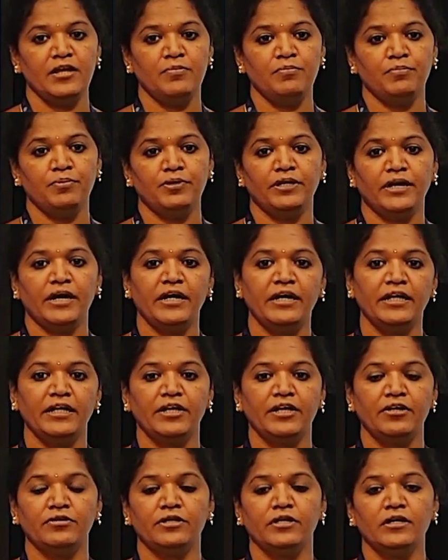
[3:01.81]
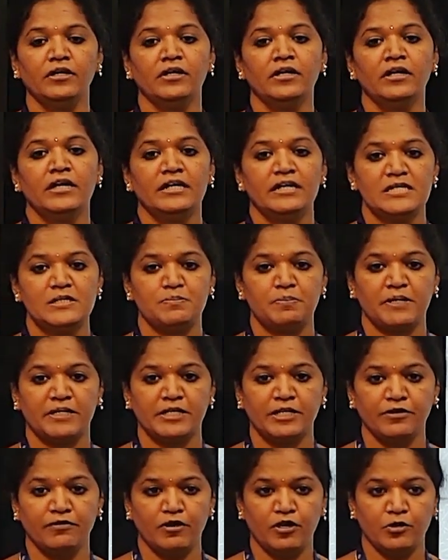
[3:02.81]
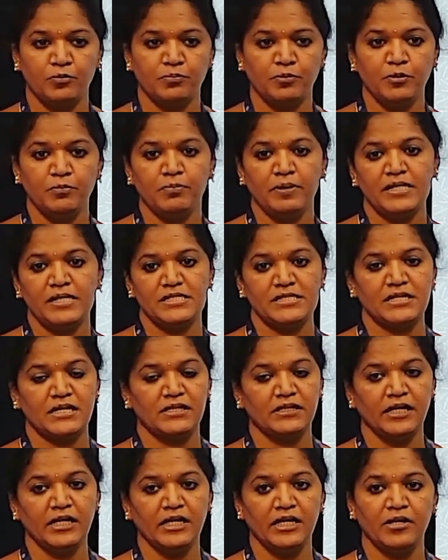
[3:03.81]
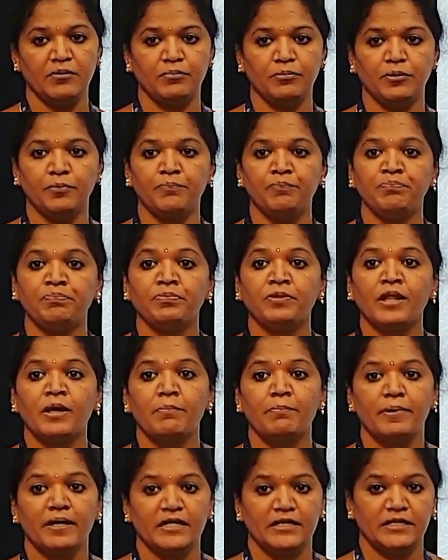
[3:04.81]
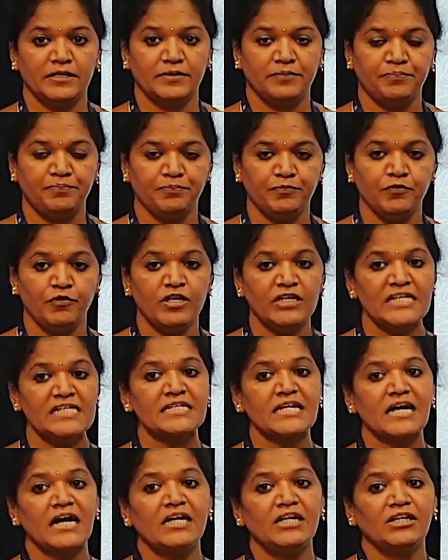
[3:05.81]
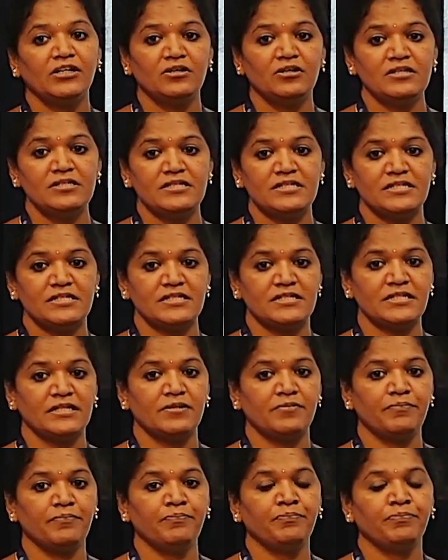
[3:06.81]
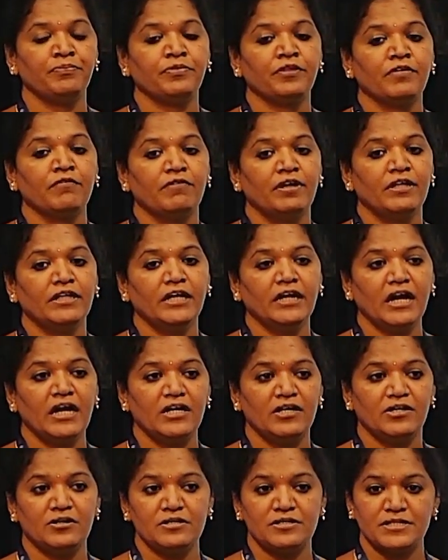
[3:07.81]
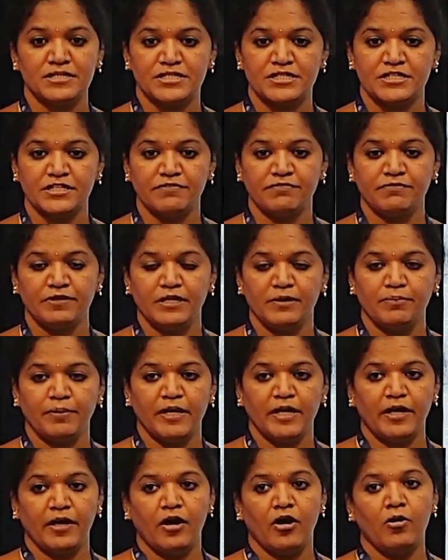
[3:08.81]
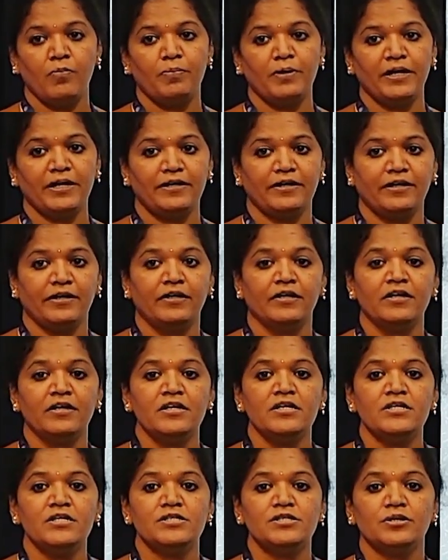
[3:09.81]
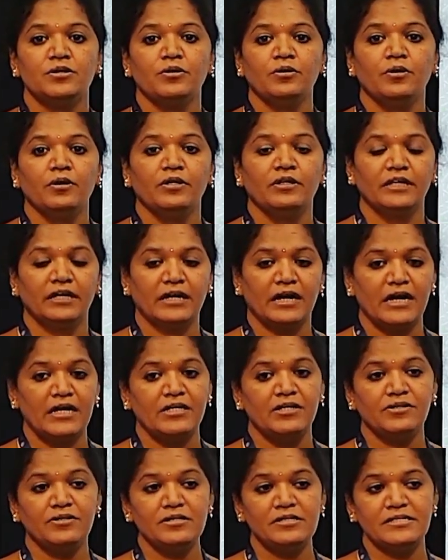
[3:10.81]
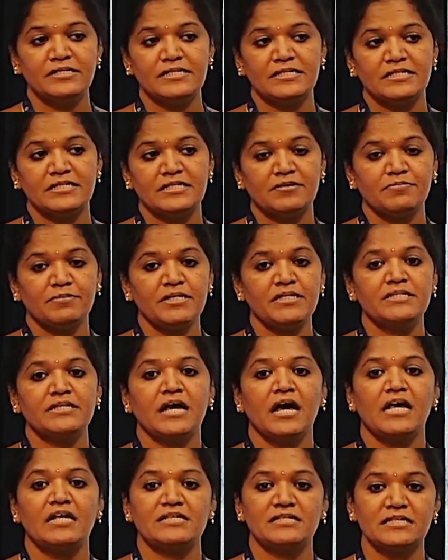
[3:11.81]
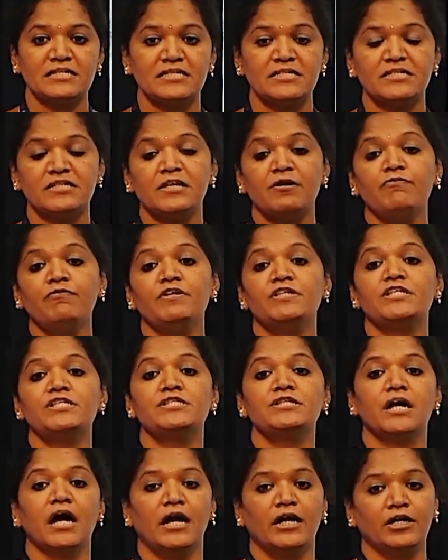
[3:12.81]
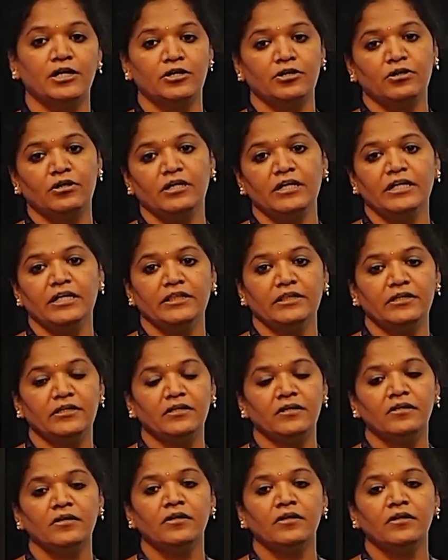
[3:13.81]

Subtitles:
input and give the respective output based on the input. But what is control system? When the control system will be operated. So, the control system is a system which is controlling the